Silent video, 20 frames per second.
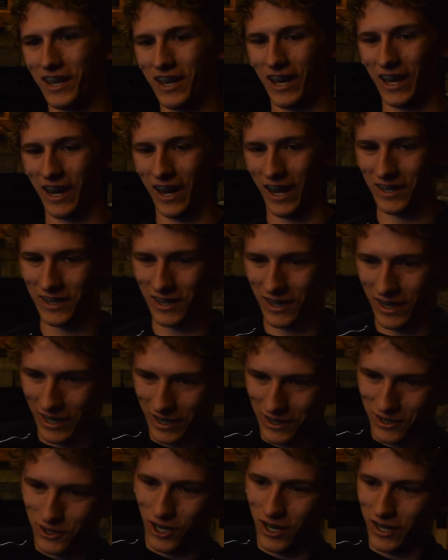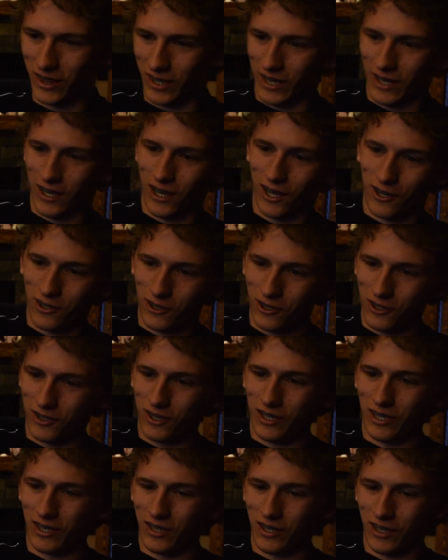and had to like try and like huddle
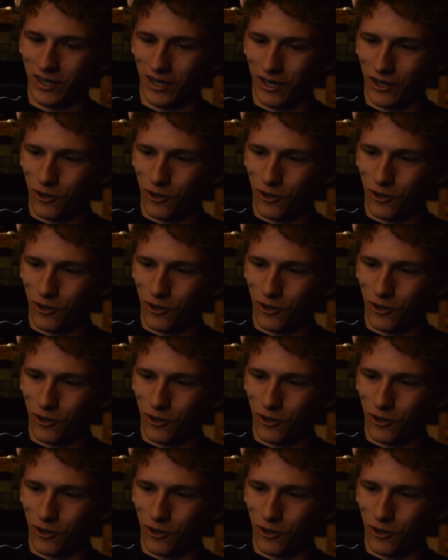in a